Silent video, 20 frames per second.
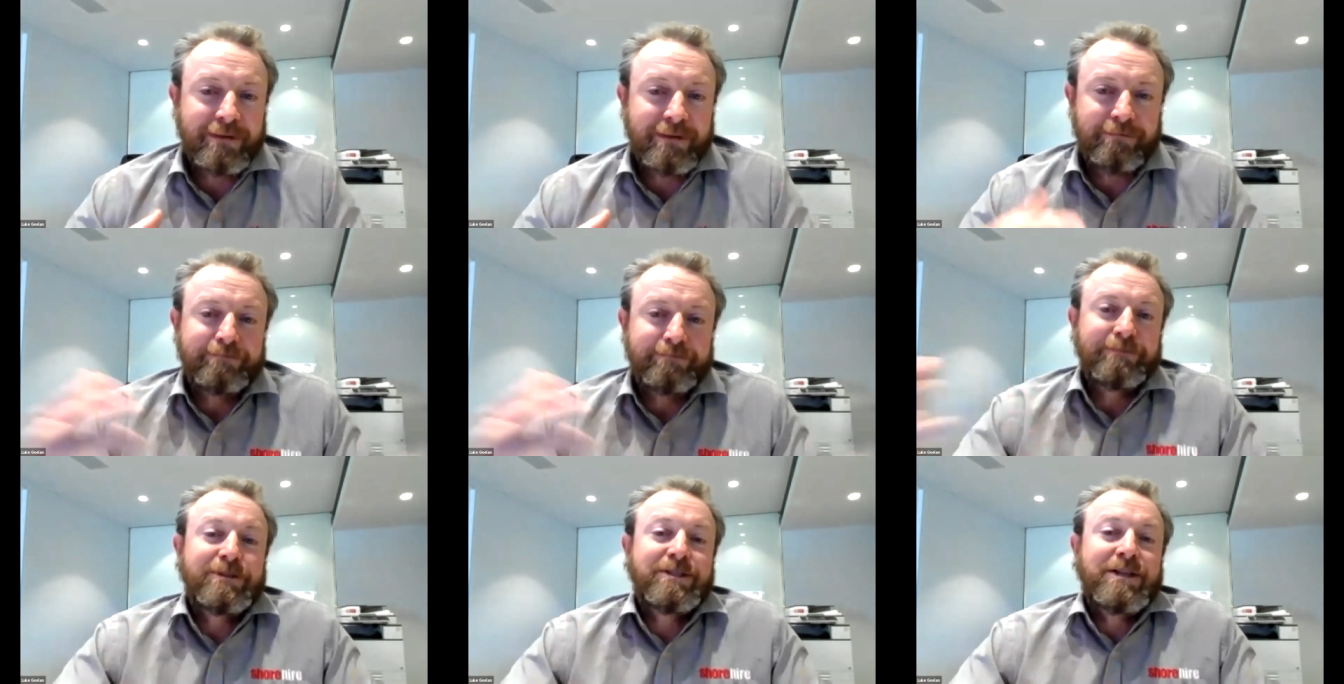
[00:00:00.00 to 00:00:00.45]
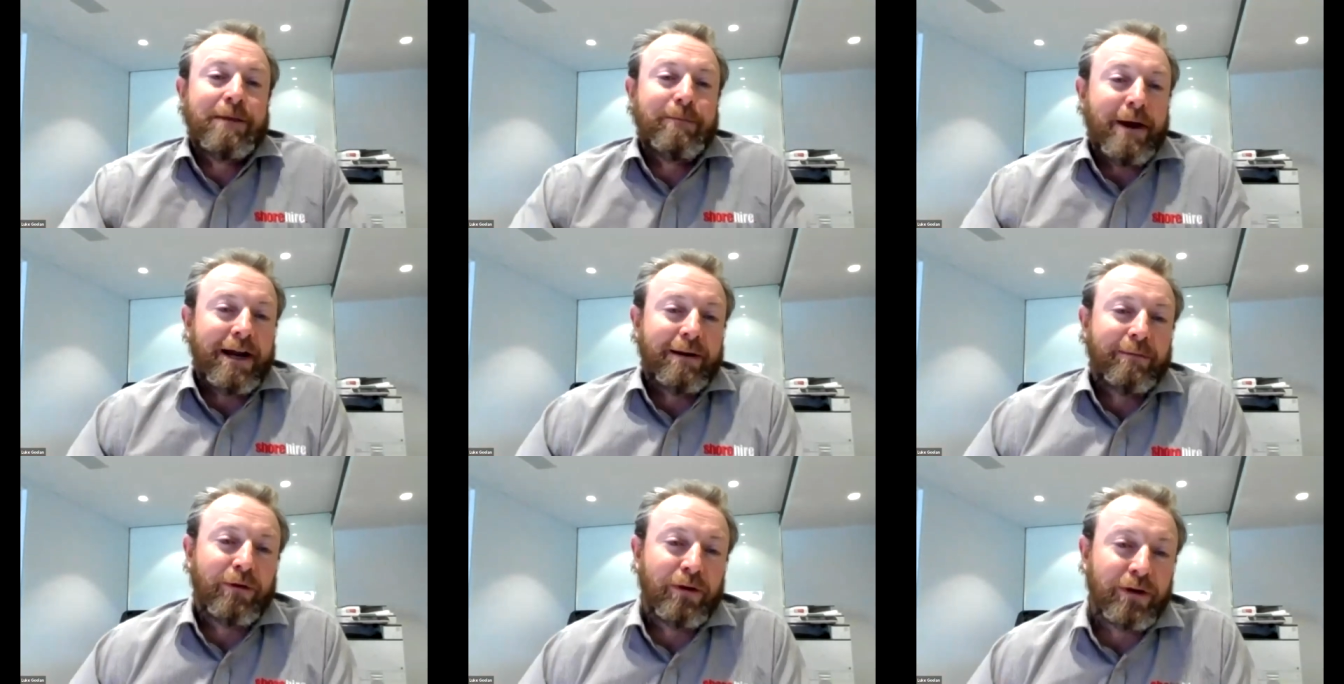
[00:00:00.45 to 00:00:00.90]
to step
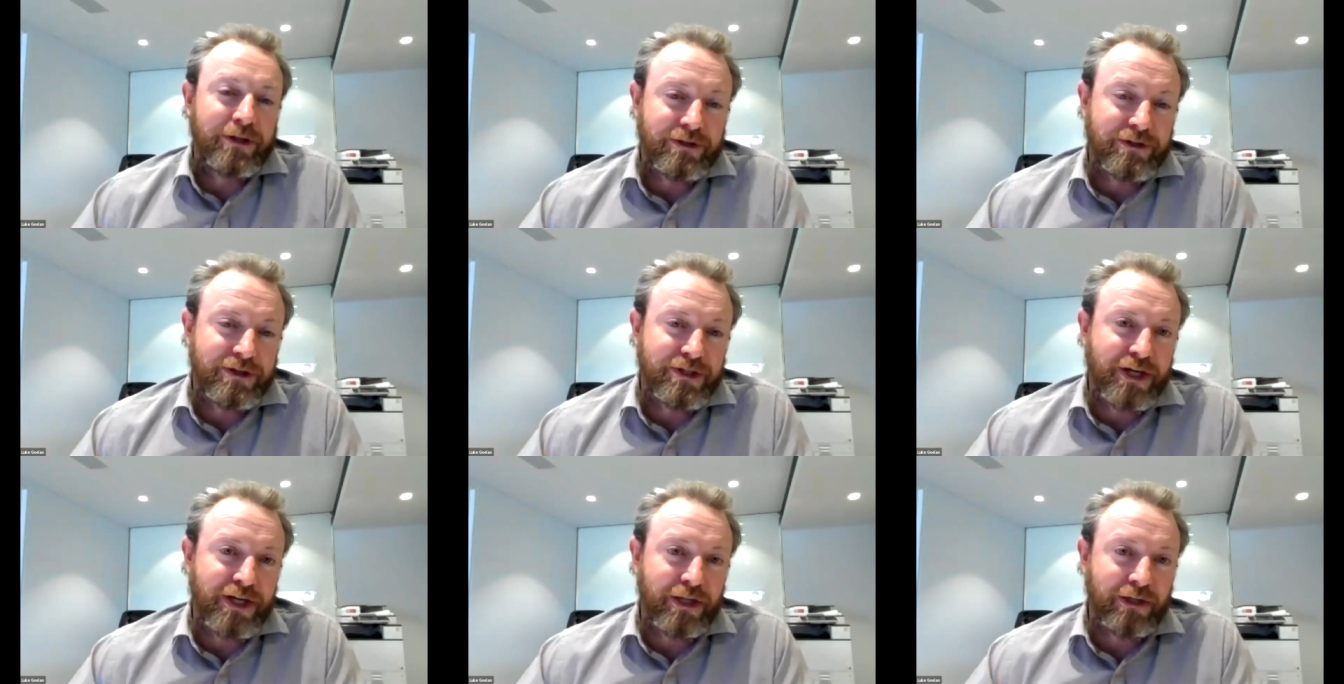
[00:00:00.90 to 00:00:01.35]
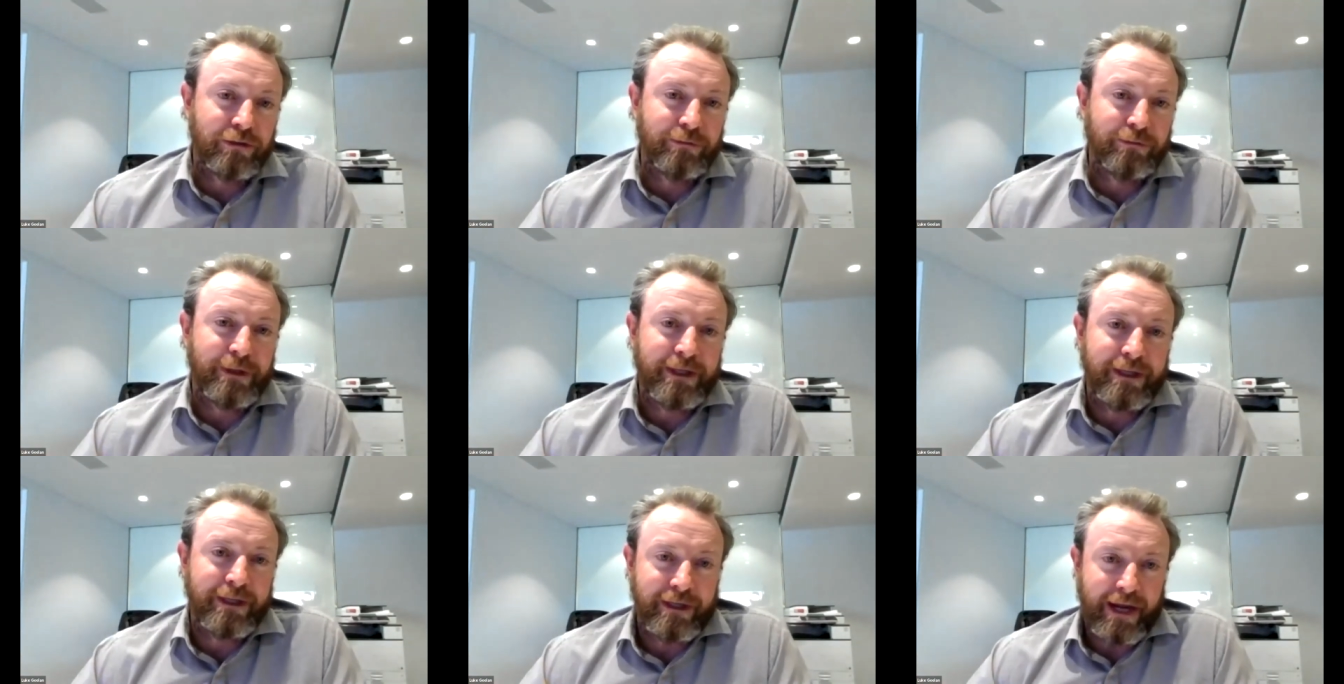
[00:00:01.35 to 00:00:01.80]
out of my shell a little
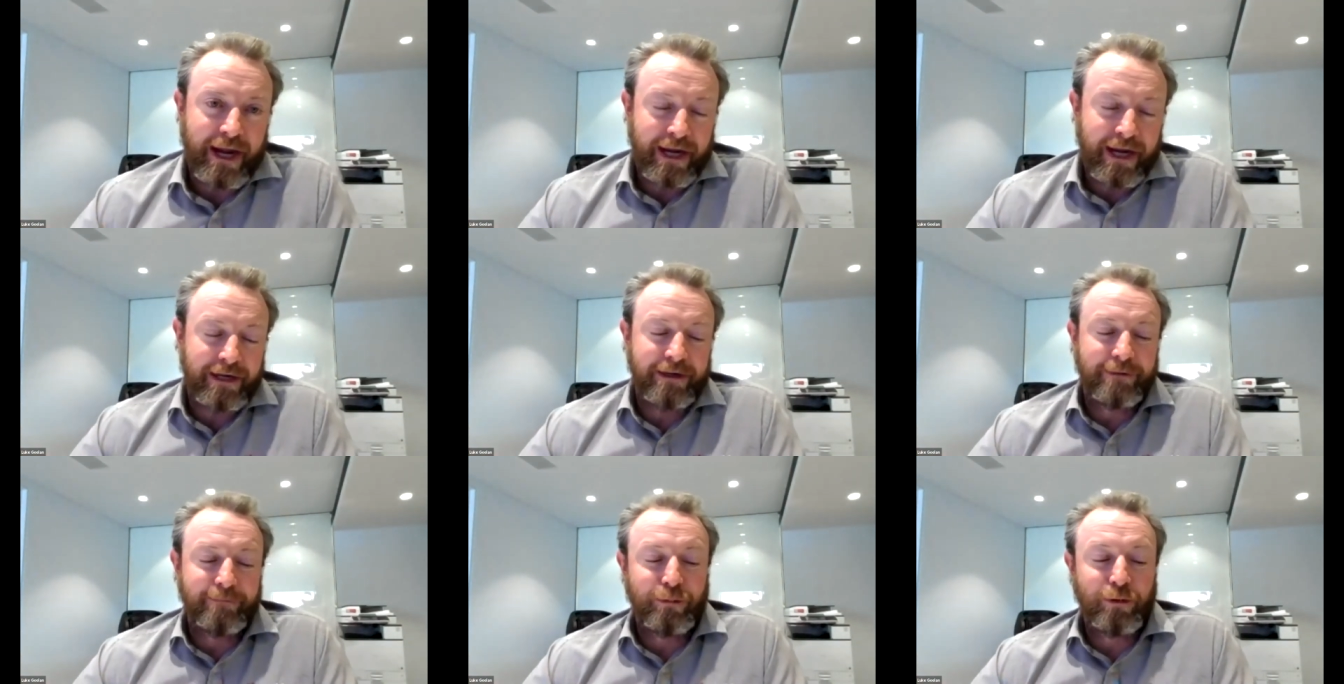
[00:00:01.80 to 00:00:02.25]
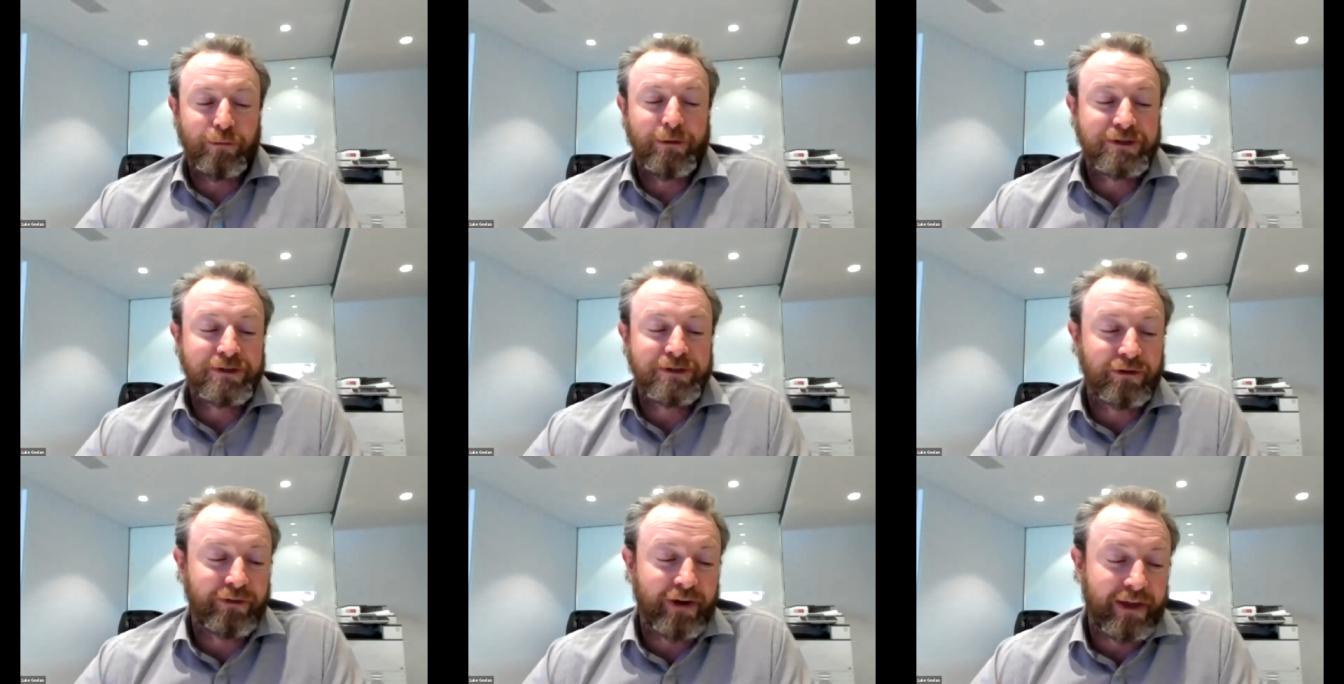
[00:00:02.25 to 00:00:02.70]
bit and put
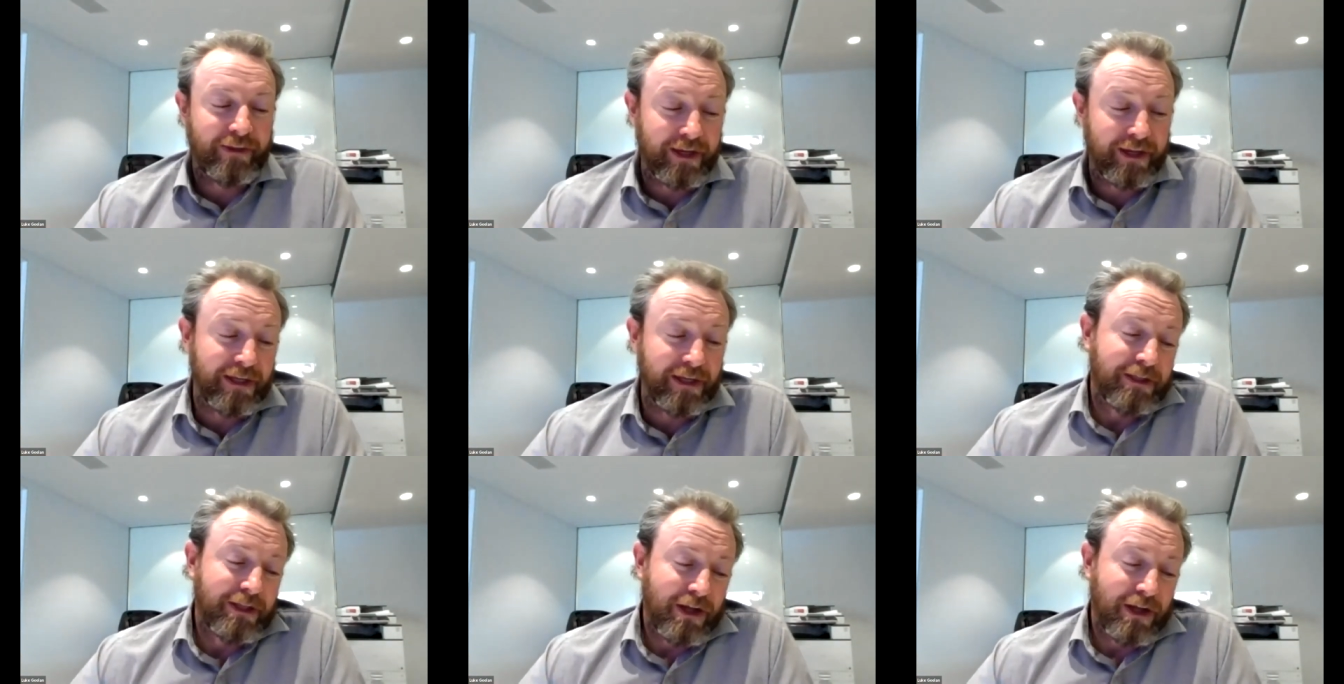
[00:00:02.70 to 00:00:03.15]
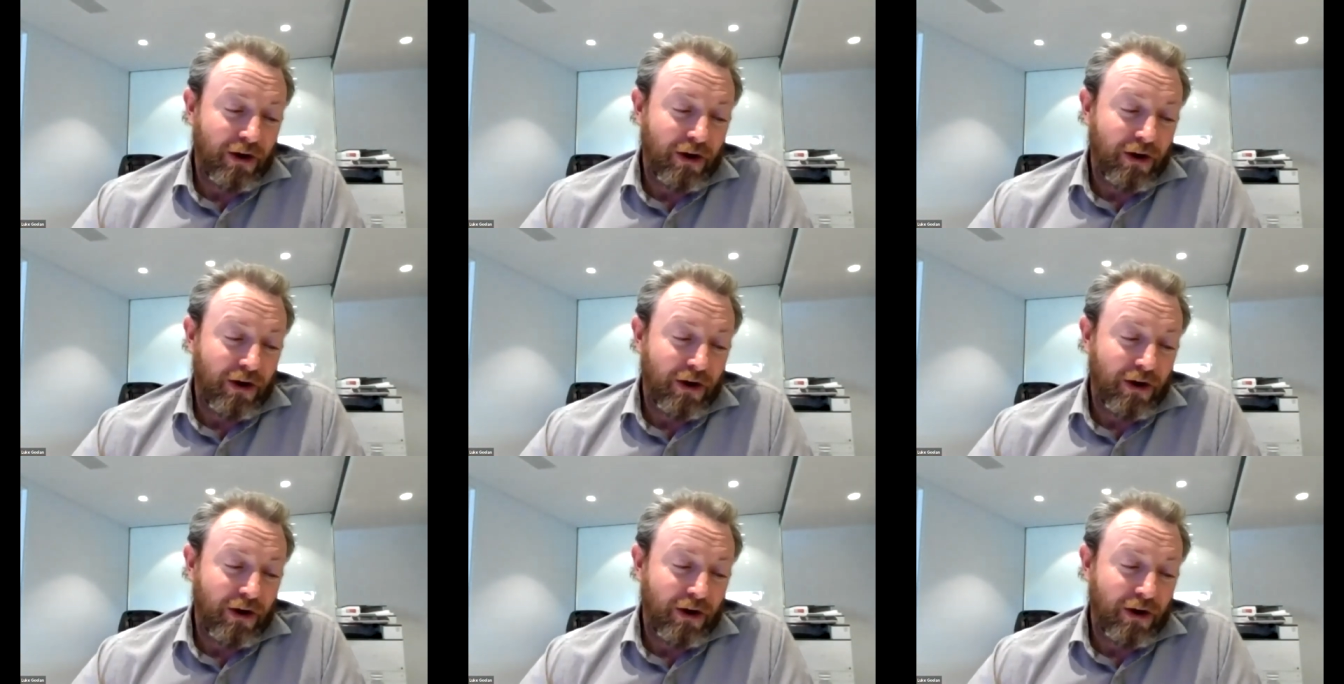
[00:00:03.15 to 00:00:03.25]
myself out there,